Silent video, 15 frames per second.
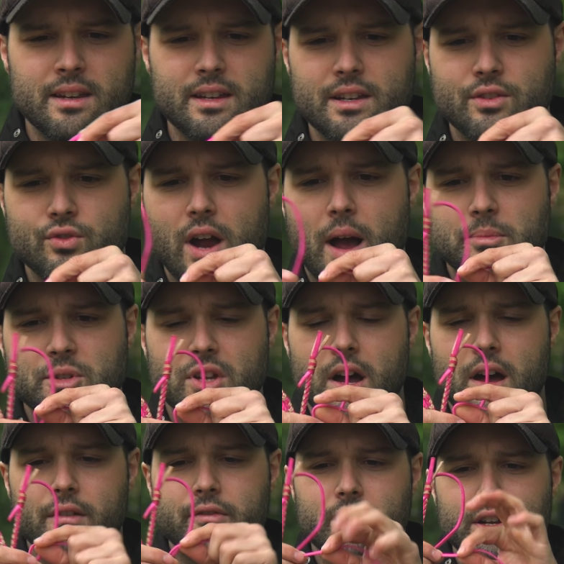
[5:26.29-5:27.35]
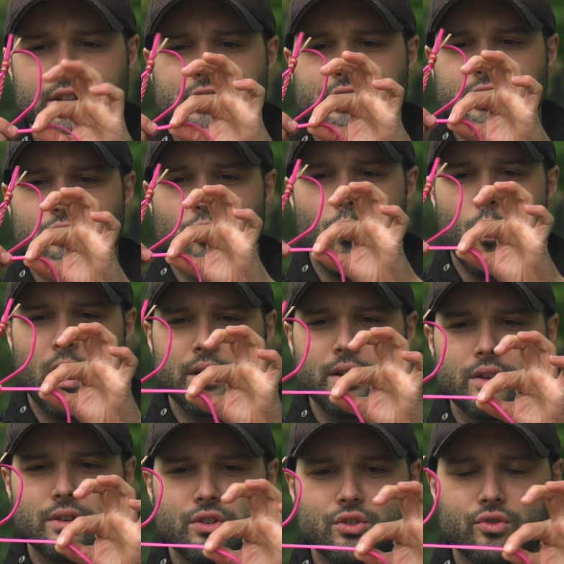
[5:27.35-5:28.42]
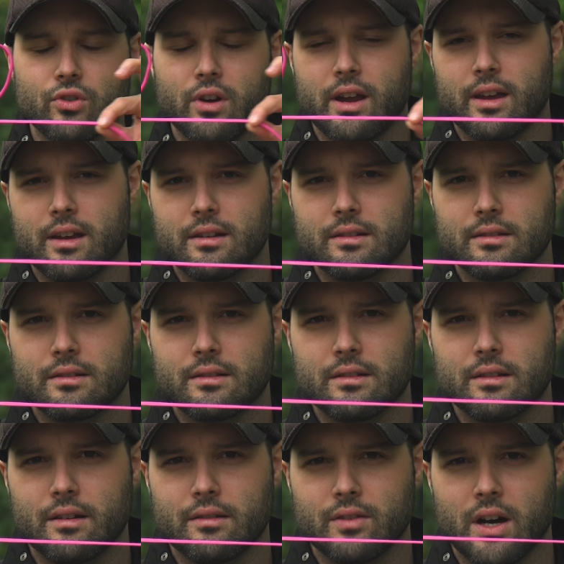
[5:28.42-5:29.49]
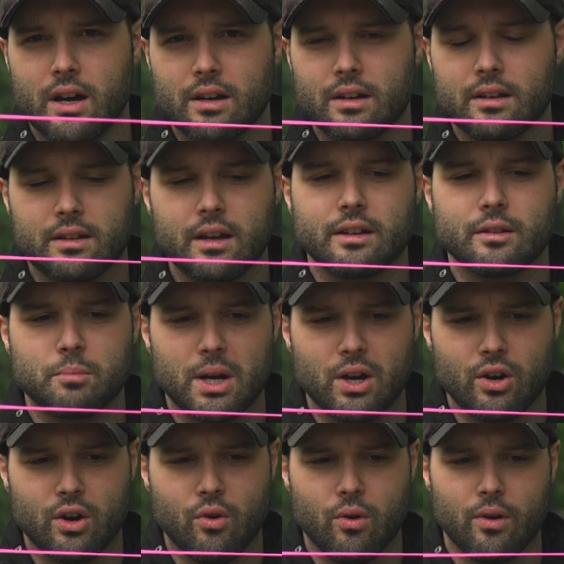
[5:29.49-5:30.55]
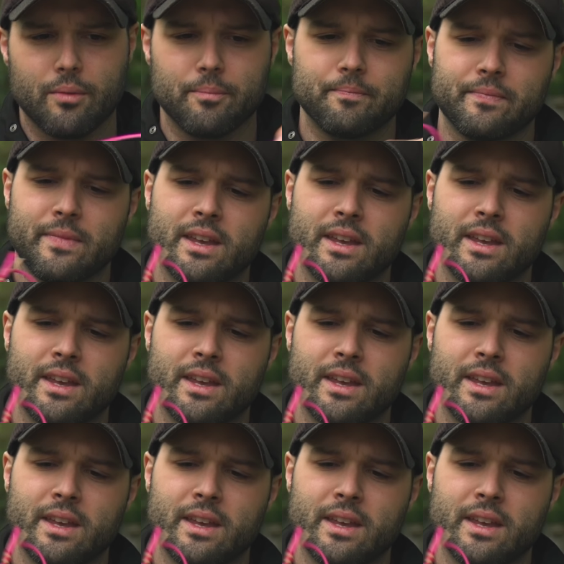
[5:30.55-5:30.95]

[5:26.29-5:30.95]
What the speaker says: it drops off and it's just one strand of gutted paracord.